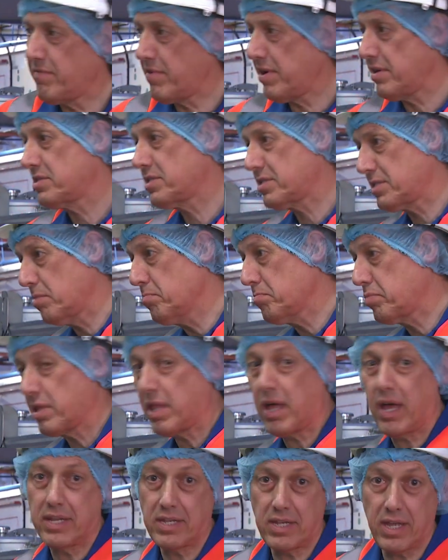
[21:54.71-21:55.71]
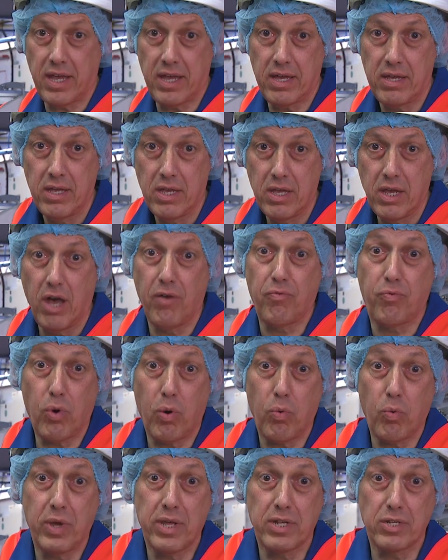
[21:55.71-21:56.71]
very simple idea of
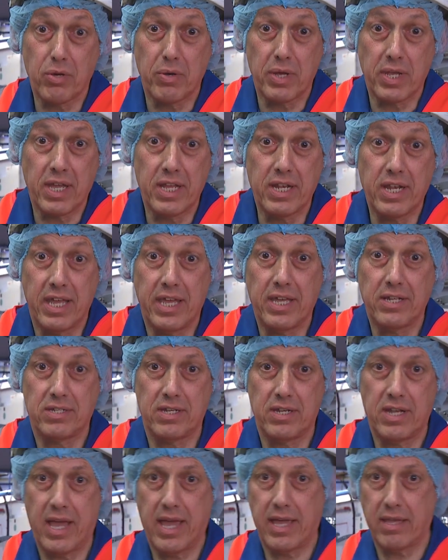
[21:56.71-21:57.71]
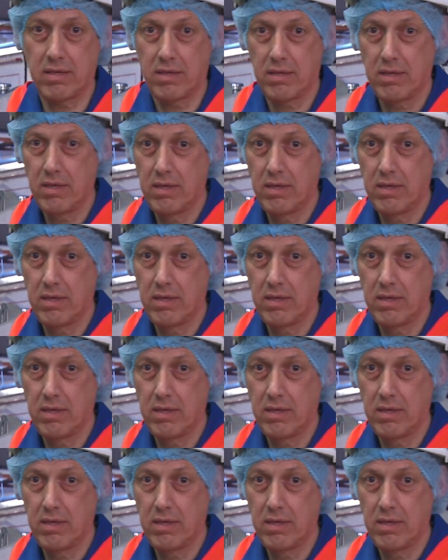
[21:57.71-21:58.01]
what we're doing in here today.